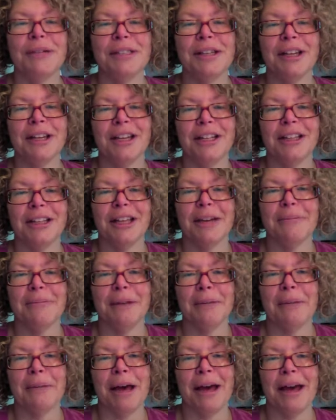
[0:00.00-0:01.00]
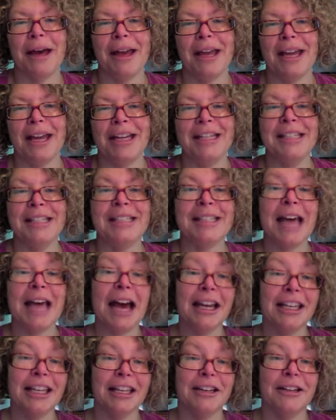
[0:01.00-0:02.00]
weight yarn. And
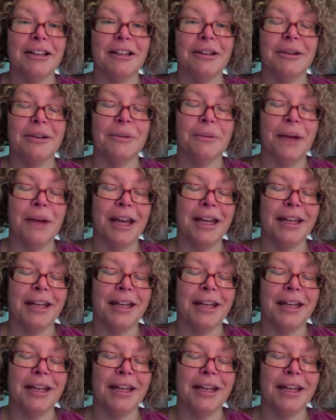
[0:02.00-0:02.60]
guess what happened?